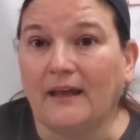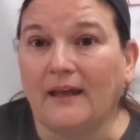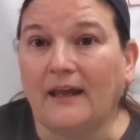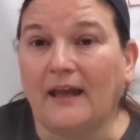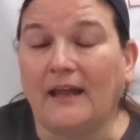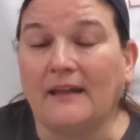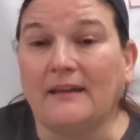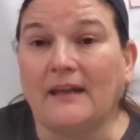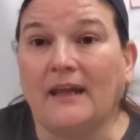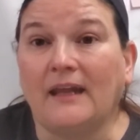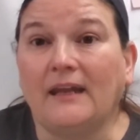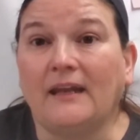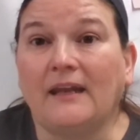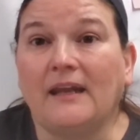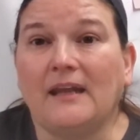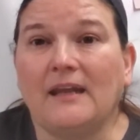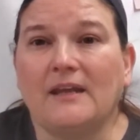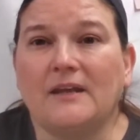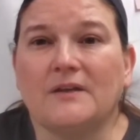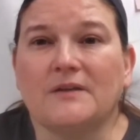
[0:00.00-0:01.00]
And then
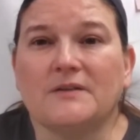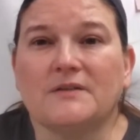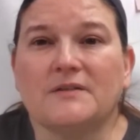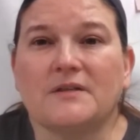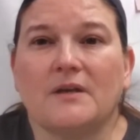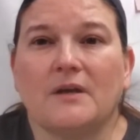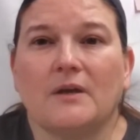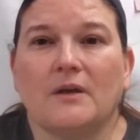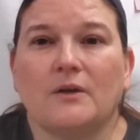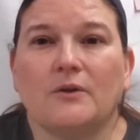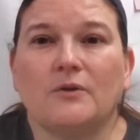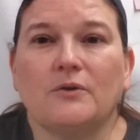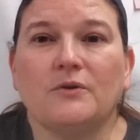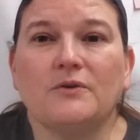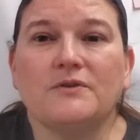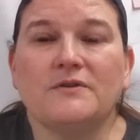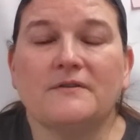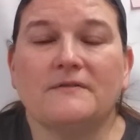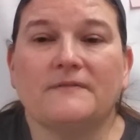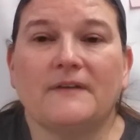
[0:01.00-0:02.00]
he is
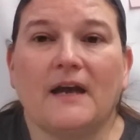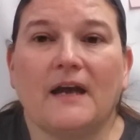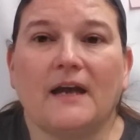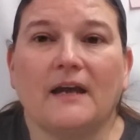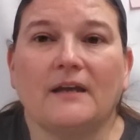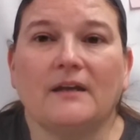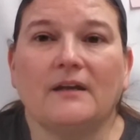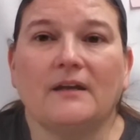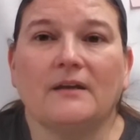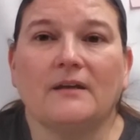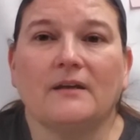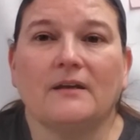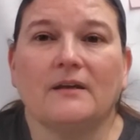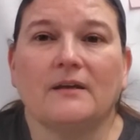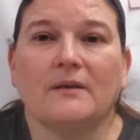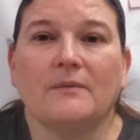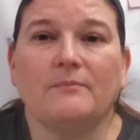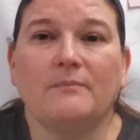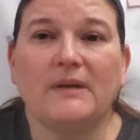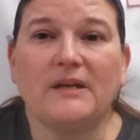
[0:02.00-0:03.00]
crucified
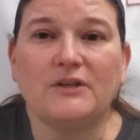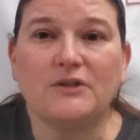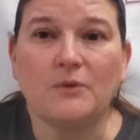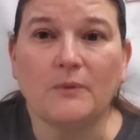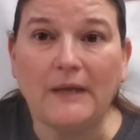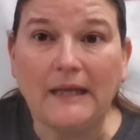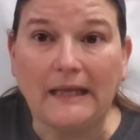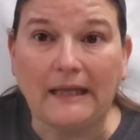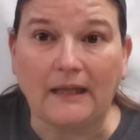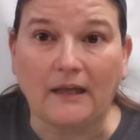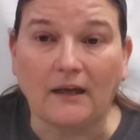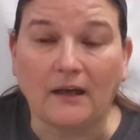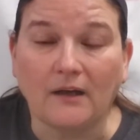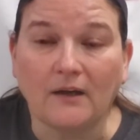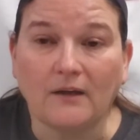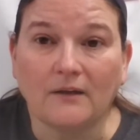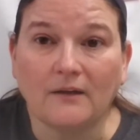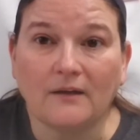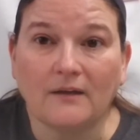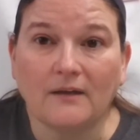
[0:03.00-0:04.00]
between
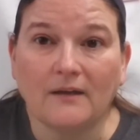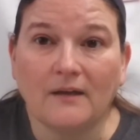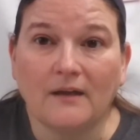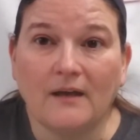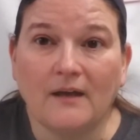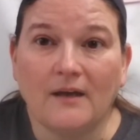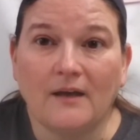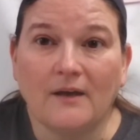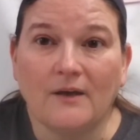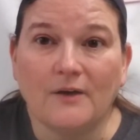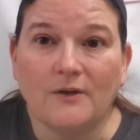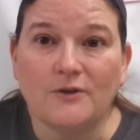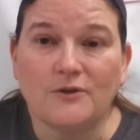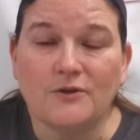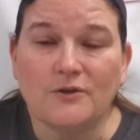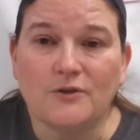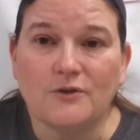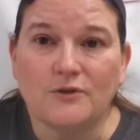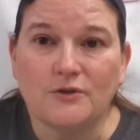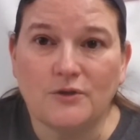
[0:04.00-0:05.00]

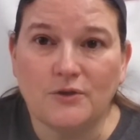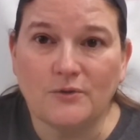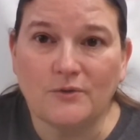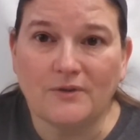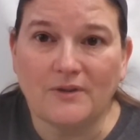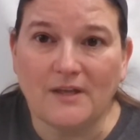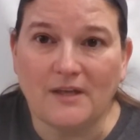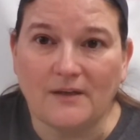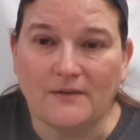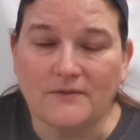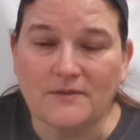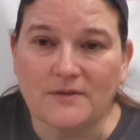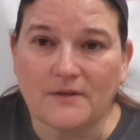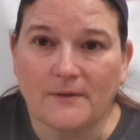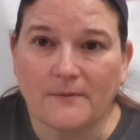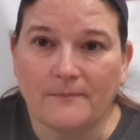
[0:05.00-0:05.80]
two thieves.